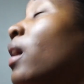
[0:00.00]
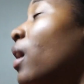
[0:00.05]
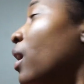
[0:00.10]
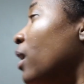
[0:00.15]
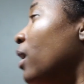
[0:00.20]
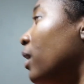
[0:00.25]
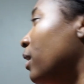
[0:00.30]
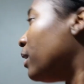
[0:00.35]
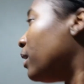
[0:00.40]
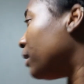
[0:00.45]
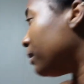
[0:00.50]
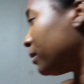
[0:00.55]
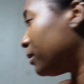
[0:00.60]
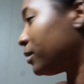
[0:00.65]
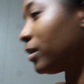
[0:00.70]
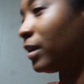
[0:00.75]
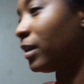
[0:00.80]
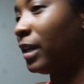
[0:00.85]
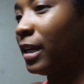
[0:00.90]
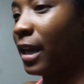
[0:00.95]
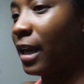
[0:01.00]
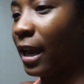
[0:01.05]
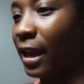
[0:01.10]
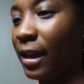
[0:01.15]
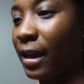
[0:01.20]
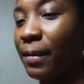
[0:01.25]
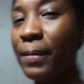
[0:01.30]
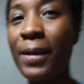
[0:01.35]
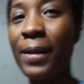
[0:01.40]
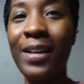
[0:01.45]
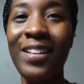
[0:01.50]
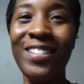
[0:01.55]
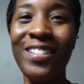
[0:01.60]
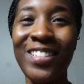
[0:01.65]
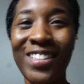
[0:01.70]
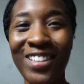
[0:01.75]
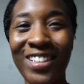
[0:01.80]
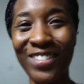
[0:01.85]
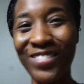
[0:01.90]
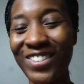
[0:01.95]
Um, so he came and he
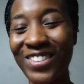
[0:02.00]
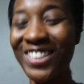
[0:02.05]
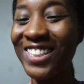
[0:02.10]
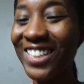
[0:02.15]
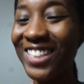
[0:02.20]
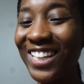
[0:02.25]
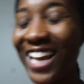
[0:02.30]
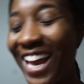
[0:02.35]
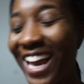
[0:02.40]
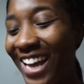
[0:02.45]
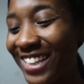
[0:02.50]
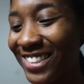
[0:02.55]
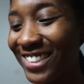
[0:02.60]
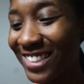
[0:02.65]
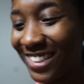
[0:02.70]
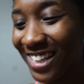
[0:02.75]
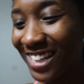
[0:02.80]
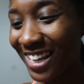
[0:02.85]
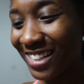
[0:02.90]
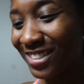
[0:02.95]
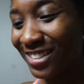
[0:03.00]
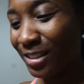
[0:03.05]
delivered the glass today.